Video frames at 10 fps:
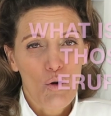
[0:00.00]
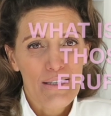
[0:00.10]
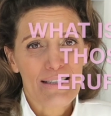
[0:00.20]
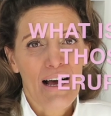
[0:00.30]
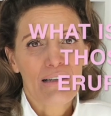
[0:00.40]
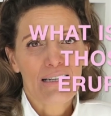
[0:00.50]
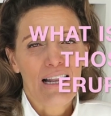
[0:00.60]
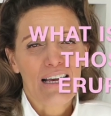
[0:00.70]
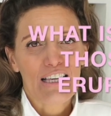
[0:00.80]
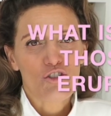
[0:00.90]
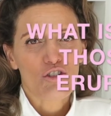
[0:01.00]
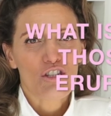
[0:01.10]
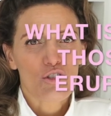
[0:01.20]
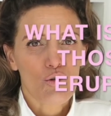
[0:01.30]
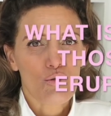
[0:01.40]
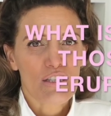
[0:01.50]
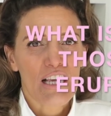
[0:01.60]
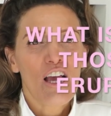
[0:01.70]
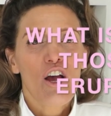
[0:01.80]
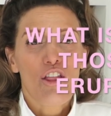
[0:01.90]
what is that underlying issue that's
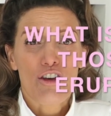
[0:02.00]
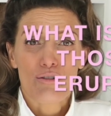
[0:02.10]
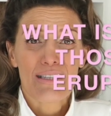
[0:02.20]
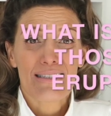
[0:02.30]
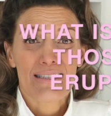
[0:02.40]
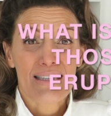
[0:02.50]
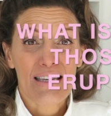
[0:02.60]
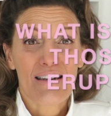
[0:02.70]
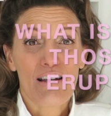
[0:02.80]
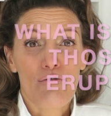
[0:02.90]
causing those skin